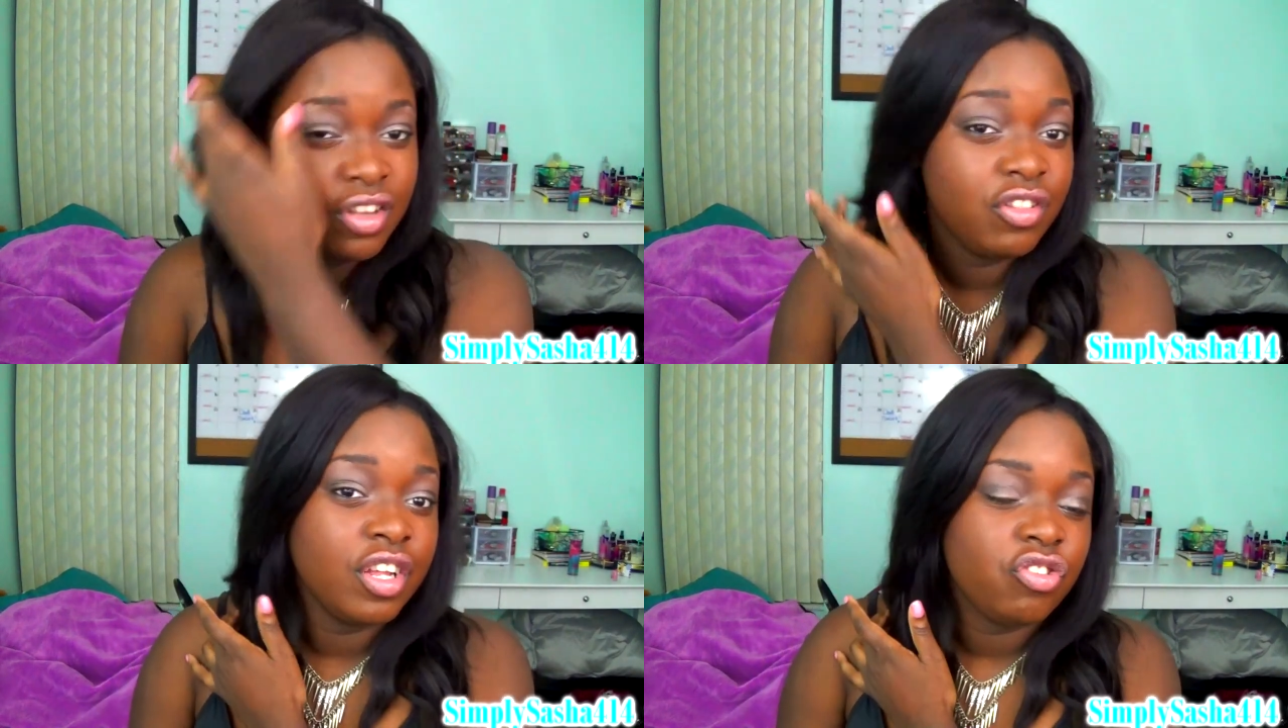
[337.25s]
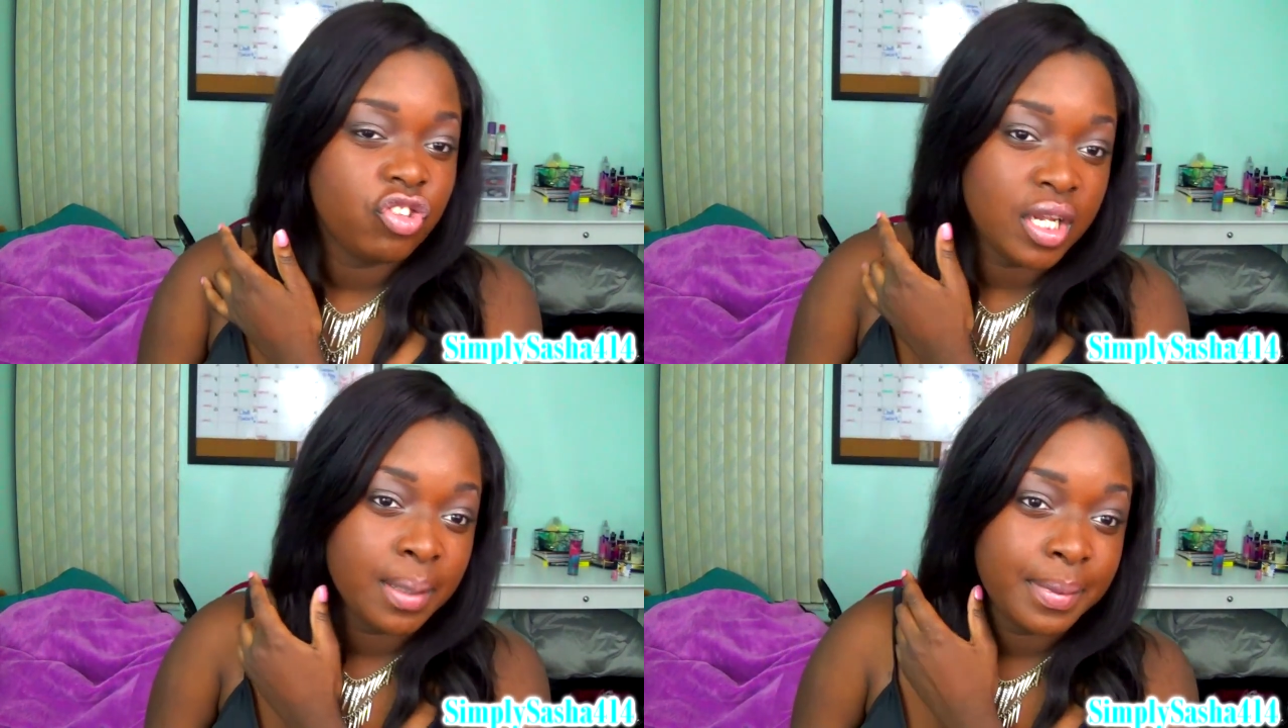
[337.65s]

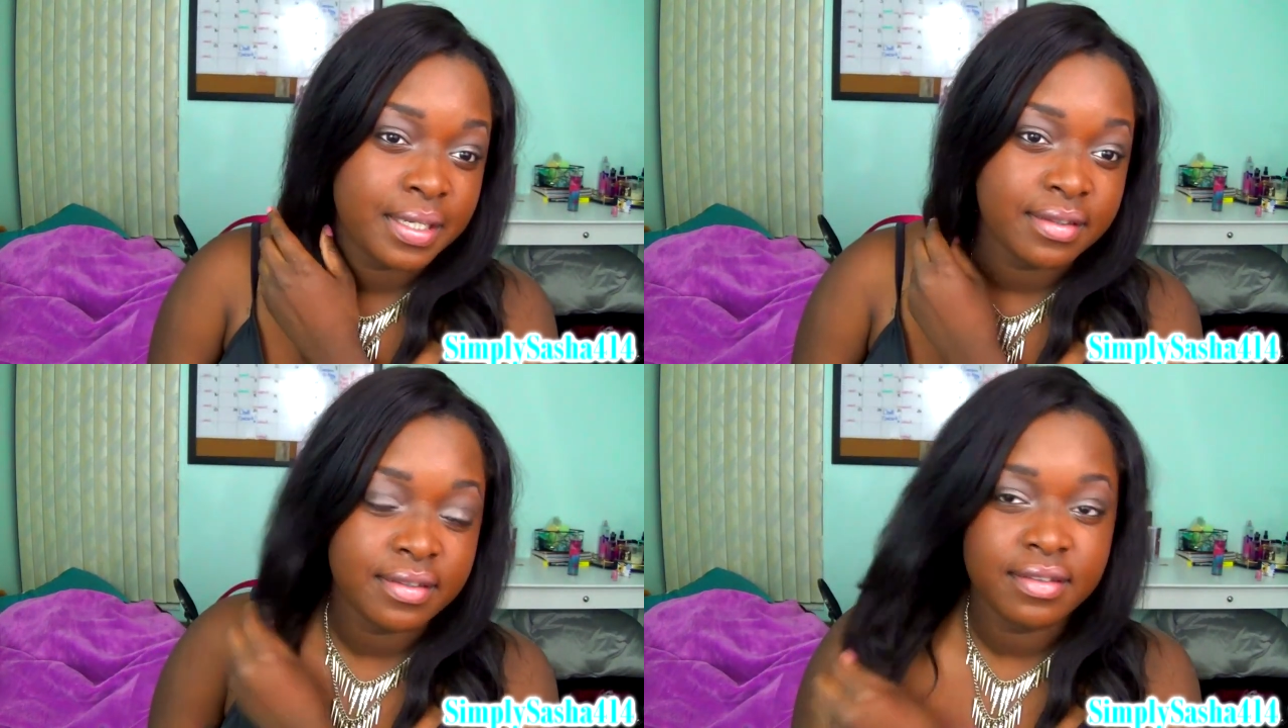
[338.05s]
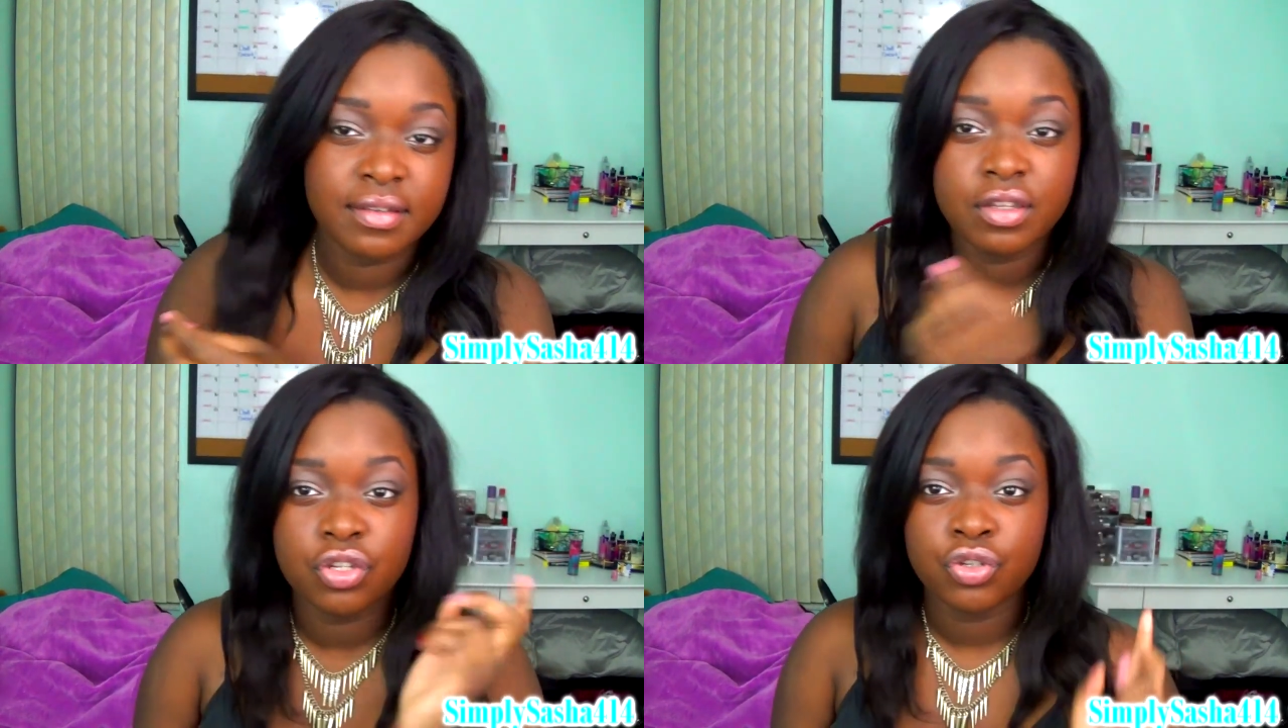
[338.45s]
legit, because this
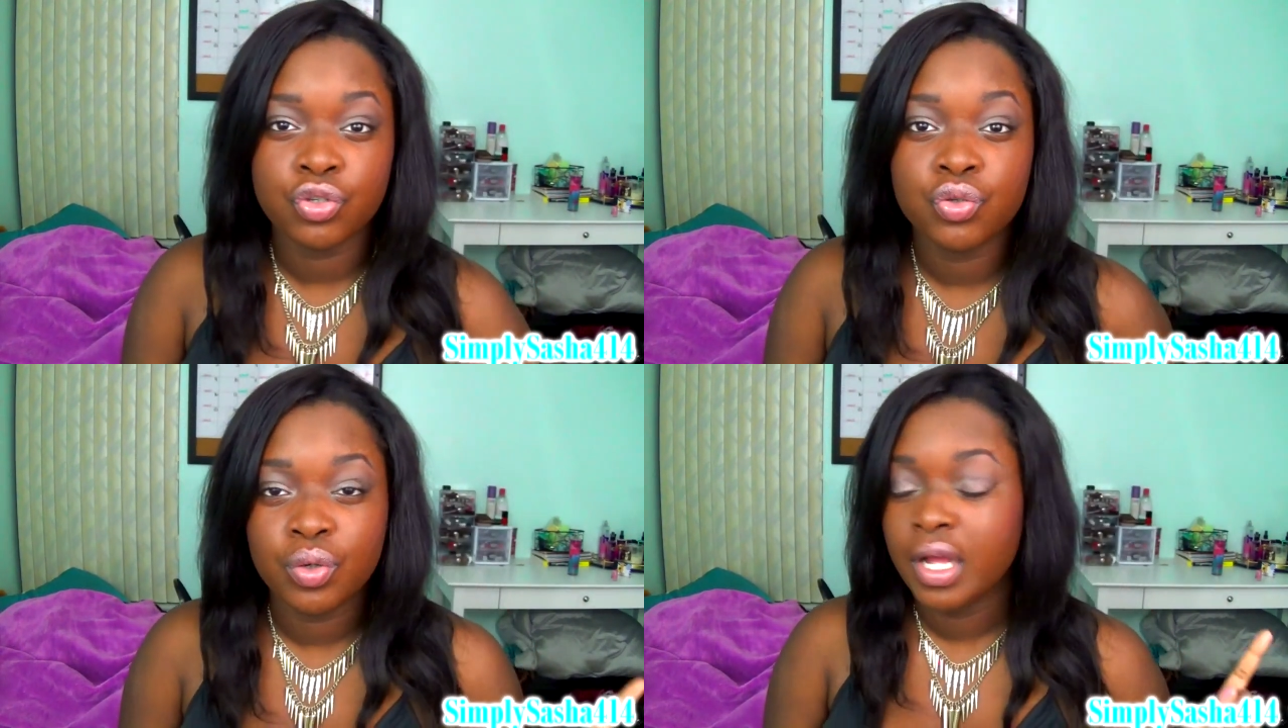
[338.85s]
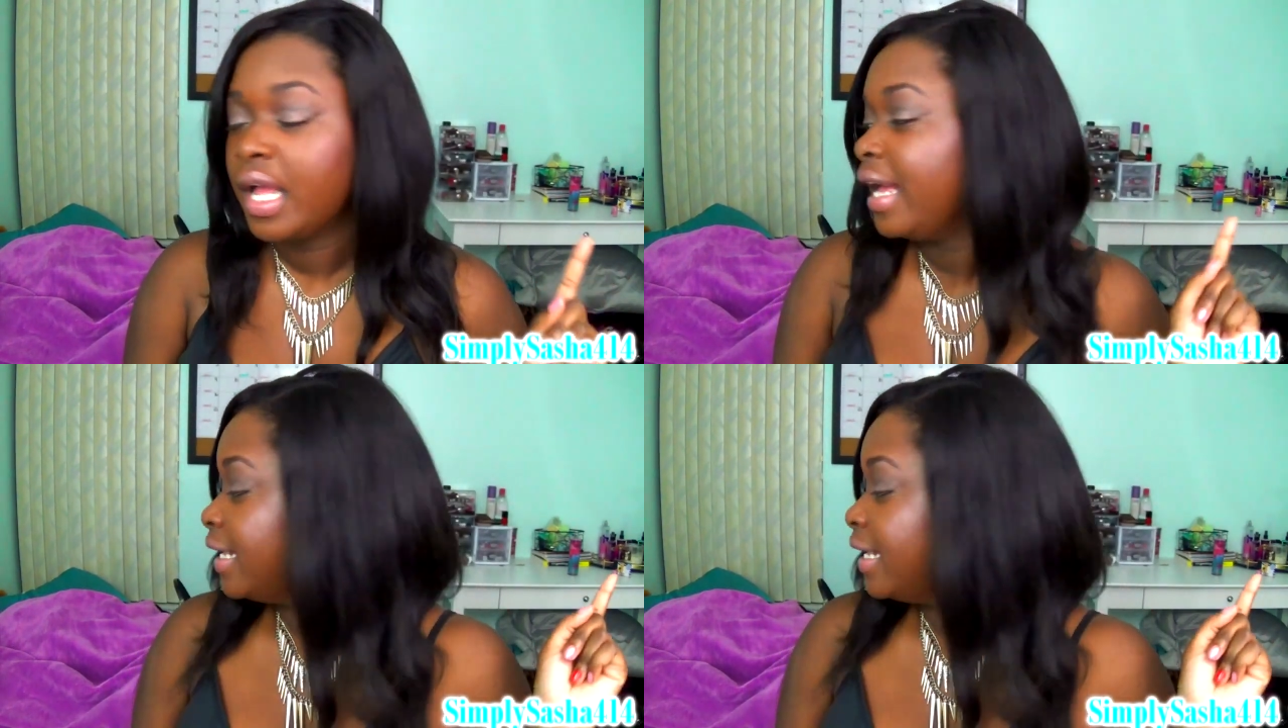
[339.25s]
is the new